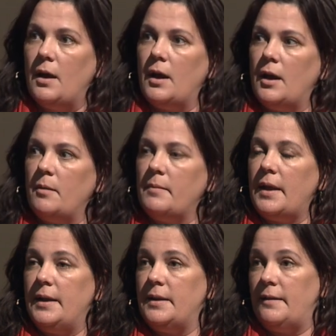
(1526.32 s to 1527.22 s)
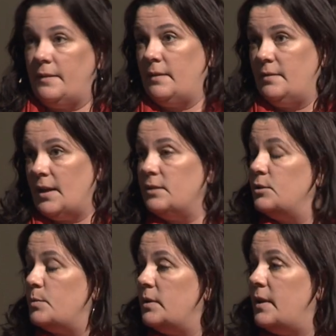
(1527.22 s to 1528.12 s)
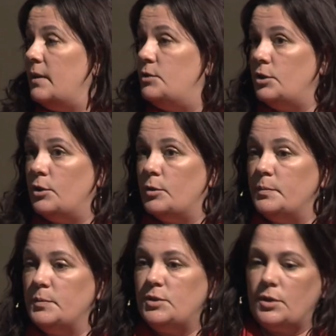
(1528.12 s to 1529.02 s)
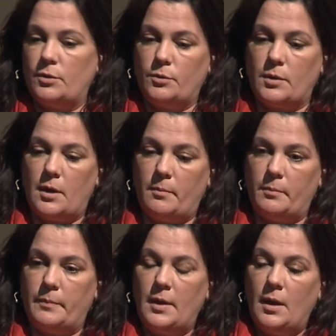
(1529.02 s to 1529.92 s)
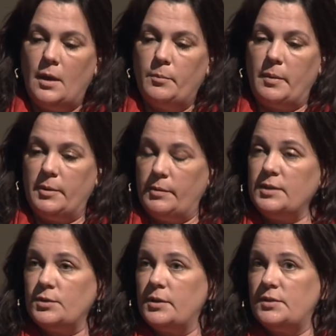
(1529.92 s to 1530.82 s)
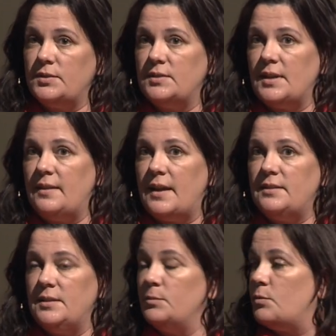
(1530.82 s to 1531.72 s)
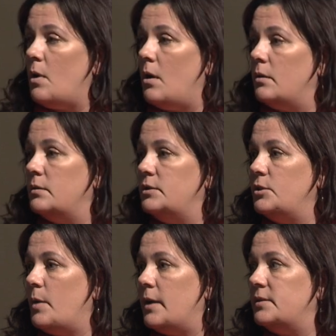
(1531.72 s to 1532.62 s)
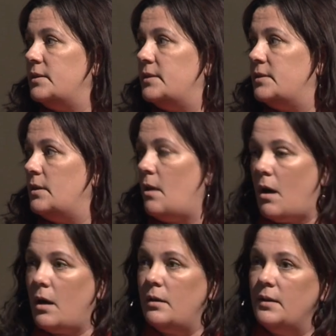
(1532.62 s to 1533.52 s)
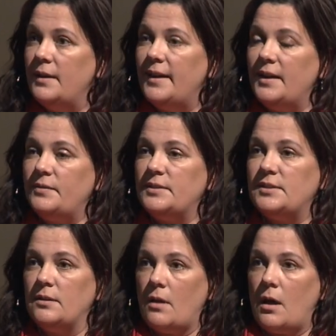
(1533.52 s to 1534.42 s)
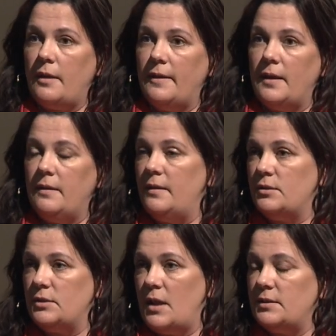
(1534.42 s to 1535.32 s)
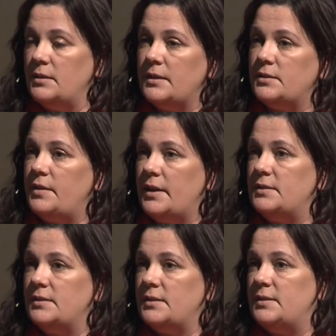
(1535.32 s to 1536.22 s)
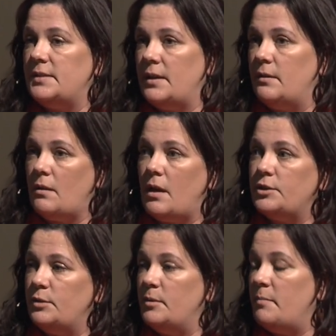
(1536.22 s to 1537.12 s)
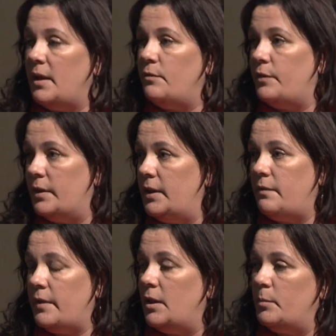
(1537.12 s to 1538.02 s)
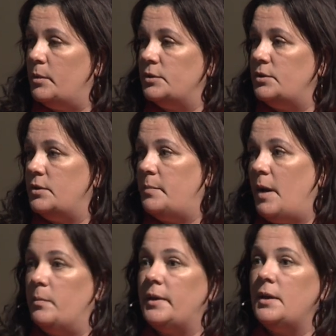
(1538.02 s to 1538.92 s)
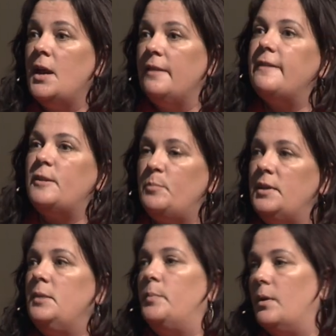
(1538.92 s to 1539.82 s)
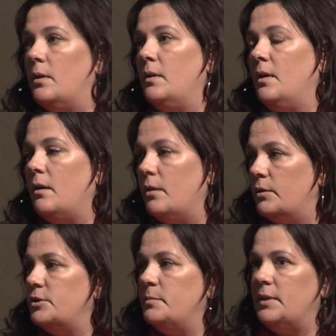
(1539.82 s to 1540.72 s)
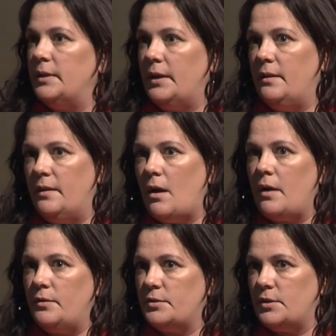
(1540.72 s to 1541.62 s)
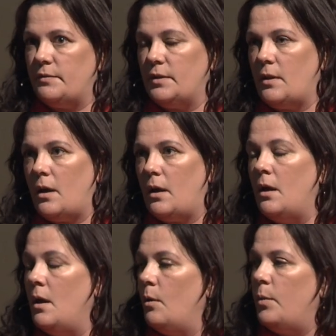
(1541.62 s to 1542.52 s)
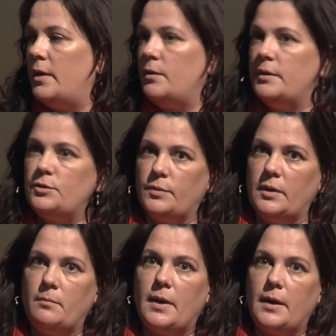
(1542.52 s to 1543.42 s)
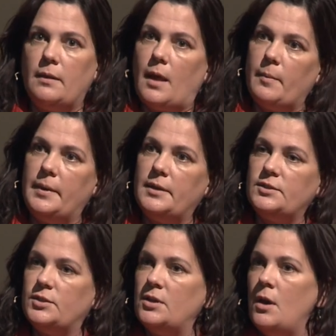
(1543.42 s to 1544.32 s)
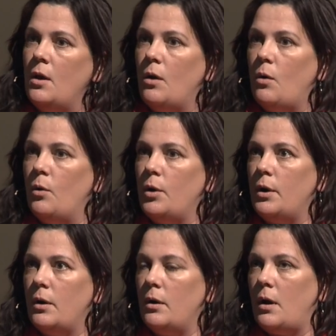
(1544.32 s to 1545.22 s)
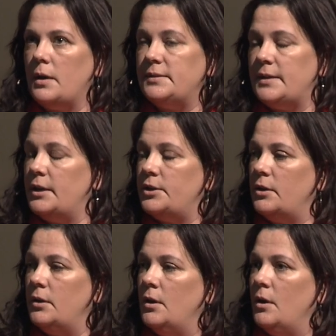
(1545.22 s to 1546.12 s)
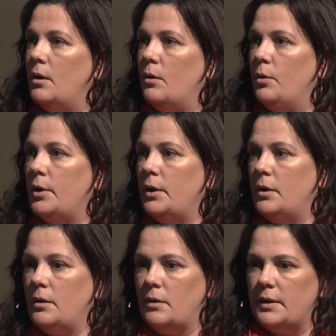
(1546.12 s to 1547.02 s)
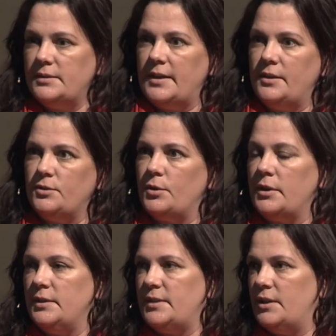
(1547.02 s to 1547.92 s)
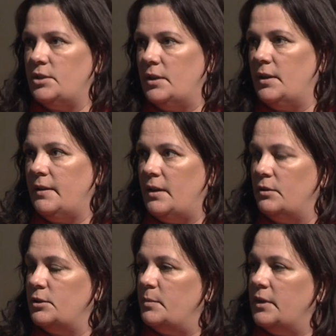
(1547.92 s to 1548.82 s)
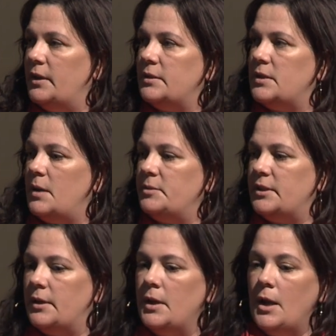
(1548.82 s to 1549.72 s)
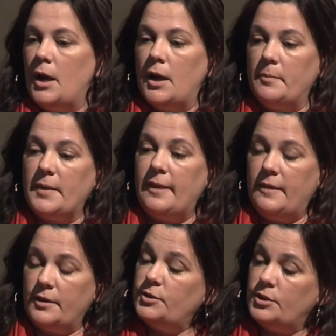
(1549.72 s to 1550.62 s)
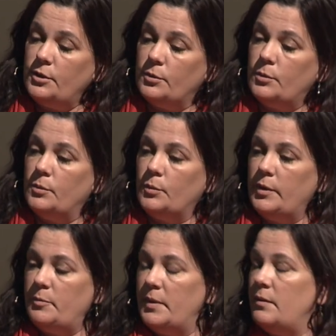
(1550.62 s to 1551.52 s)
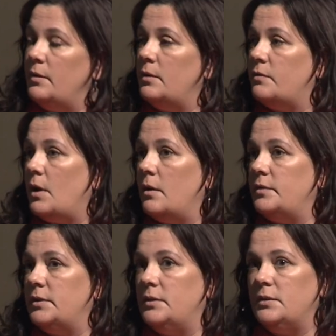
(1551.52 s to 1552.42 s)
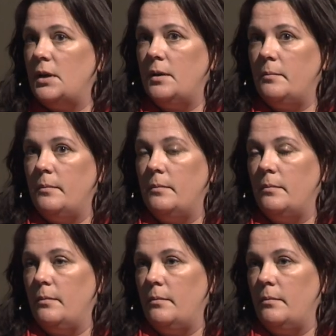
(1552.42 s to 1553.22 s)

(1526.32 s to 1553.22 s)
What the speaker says: And that is what they do. So Public Resource said that seems wrong to us. It's the law, and if it's the law, then there's lots and lots of cases that say the law should be made freely available to the public, that the people are ultimately the authors of the law, whether it's written by a lobbyist or a senator or a standards organization and then ultimately adopted. And there too, we've been involved in